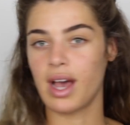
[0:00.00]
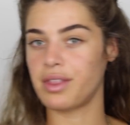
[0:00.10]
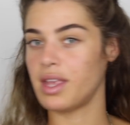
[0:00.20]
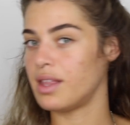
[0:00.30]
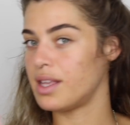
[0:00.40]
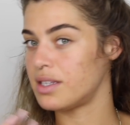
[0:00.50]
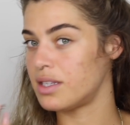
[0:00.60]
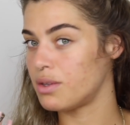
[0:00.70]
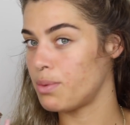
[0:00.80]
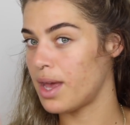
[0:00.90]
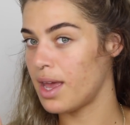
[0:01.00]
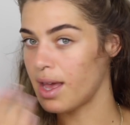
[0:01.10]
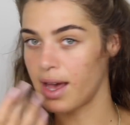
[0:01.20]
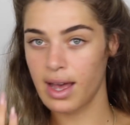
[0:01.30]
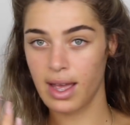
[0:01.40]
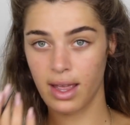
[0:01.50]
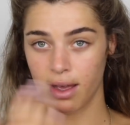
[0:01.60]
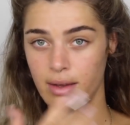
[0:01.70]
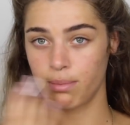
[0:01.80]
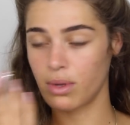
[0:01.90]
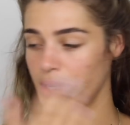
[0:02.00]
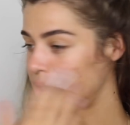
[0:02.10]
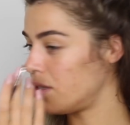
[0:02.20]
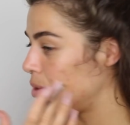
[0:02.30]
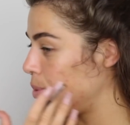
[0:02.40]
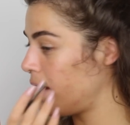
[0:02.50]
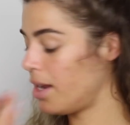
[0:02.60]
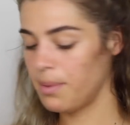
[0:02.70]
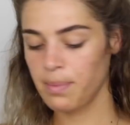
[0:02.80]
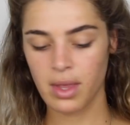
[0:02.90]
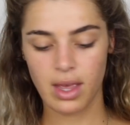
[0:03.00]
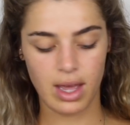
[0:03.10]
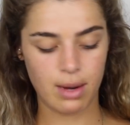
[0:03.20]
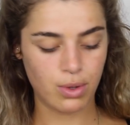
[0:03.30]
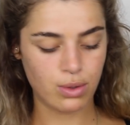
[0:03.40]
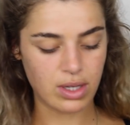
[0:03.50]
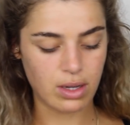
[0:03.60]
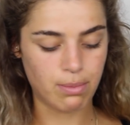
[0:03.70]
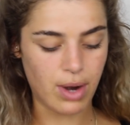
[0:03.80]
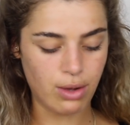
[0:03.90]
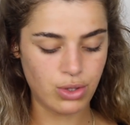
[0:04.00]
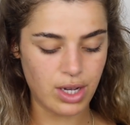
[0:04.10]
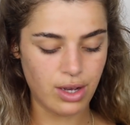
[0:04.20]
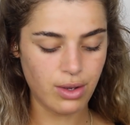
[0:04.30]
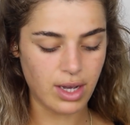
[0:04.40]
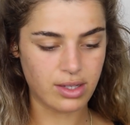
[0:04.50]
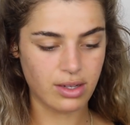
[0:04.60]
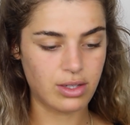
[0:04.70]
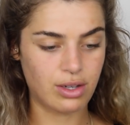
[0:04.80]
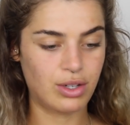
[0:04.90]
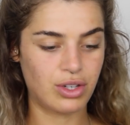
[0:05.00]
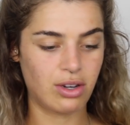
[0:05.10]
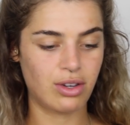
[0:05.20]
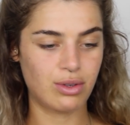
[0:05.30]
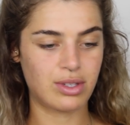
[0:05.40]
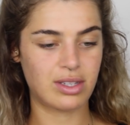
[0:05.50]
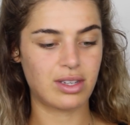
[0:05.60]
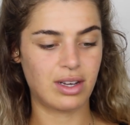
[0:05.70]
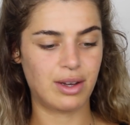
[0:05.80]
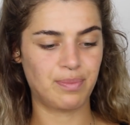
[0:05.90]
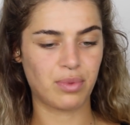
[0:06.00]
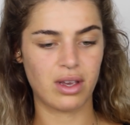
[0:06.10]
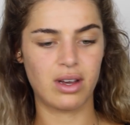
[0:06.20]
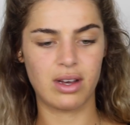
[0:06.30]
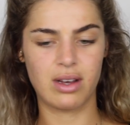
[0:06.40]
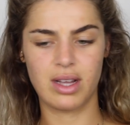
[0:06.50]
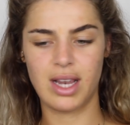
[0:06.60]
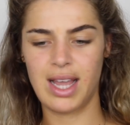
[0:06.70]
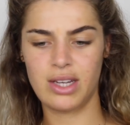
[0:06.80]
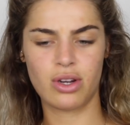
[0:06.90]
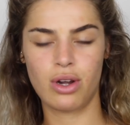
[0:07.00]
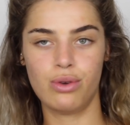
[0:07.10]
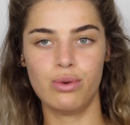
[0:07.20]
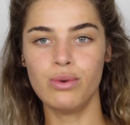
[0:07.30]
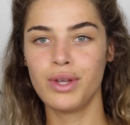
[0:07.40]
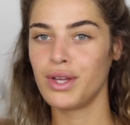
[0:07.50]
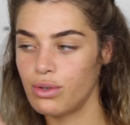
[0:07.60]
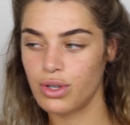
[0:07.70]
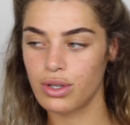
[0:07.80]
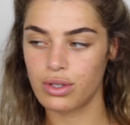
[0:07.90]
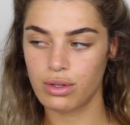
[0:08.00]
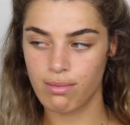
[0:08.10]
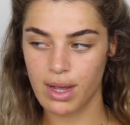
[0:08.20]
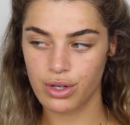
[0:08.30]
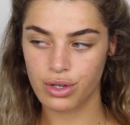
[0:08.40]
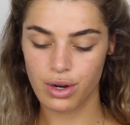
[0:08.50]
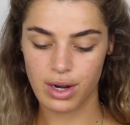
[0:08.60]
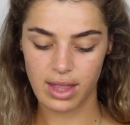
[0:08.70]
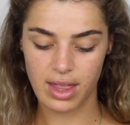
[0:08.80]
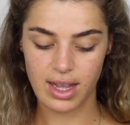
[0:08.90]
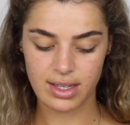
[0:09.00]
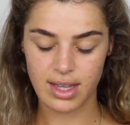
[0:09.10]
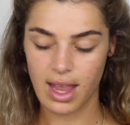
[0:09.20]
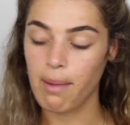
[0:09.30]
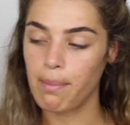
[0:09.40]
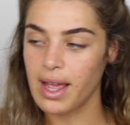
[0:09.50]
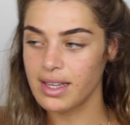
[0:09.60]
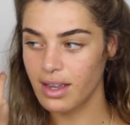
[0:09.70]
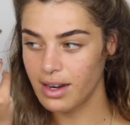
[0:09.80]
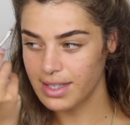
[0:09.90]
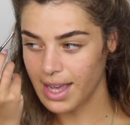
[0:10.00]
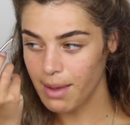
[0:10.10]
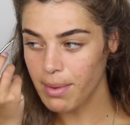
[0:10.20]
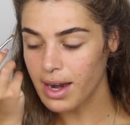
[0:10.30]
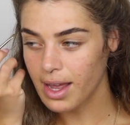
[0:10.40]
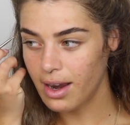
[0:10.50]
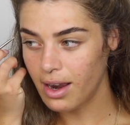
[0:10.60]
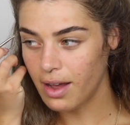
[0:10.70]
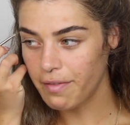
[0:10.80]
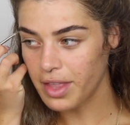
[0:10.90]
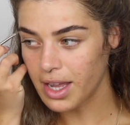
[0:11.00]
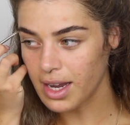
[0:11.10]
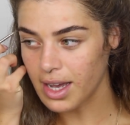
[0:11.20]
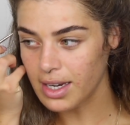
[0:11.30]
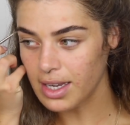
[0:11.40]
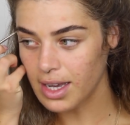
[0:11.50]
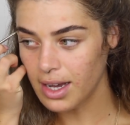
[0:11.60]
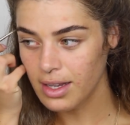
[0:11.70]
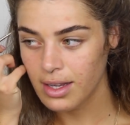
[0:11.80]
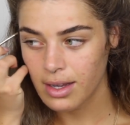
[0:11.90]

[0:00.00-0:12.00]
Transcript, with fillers: I think this is the way I am gonna stick with it. And I'm using a brow gel. I saw Sir John uses a, a lash glue to just make sure that they stay in place all the time. And I love that idea.